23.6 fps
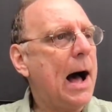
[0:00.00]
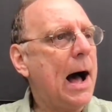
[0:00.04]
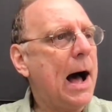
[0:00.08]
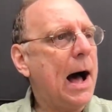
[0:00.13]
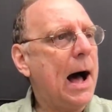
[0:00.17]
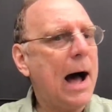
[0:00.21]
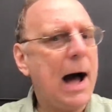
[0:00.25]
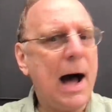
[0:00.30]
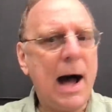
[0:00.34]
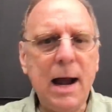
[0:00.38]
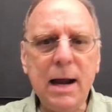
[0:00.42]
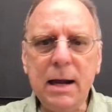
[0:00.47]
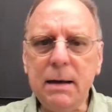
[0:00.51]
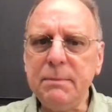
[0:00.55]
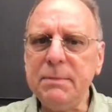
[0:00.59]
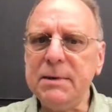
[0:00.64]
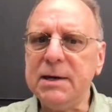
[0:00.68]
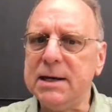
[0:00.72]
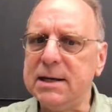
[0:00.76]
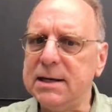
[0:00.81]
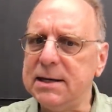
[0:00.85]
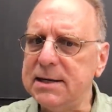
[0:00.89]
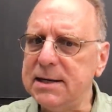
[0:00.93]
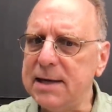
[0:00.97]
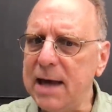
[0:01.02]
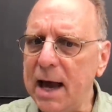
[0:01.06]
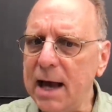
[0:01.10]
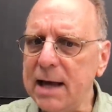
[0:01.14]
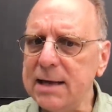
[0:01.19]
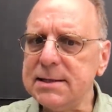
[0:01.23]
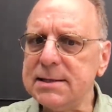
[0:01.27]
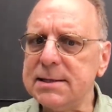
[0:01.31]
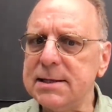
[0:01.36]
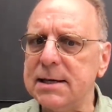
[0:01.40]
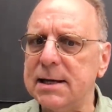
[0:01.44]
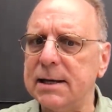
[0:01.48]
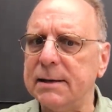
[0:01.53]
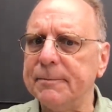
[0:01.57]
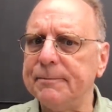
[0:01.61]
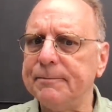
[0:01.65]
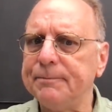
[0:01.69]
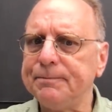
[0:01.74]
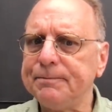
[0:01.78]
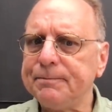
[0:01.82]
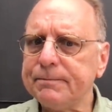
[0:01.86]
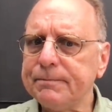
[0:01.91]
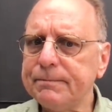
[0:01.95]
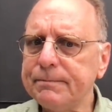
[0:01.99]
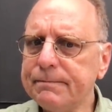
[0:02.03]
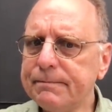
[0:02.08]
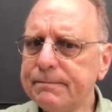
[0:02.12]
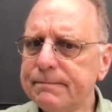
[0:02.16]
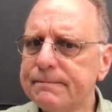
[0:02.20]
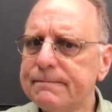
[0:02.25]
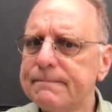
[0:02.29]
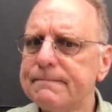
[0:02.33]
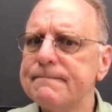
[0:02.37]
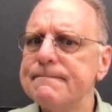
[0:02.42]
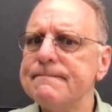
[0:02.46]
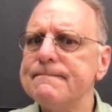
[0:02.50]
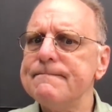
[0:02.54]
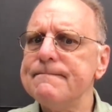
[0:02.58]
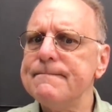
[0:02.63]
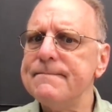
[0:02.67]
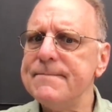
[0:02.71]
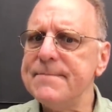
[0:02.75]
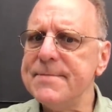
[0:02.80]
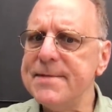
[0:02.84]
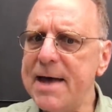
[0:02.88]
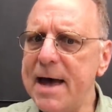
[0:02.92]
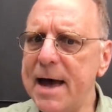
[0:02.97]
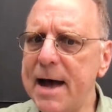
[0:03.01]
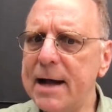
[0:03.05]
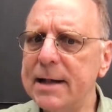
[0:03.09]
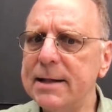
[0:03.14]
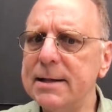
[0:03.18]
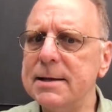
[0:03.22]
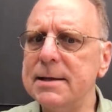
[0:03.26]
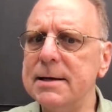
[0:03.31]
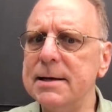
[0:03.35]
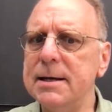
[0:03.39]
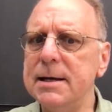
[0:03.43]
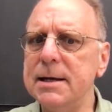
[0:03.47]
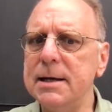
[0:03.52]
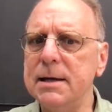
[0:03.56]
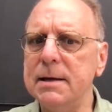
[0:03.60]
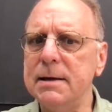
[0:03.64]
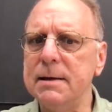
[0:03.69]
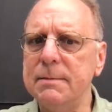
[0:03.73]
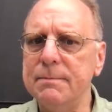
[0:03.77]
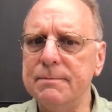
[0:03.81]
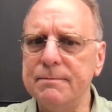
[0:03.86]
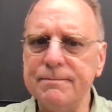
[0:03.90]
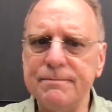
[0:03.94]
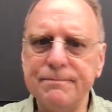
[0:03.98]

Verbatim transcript: I'm guessing that the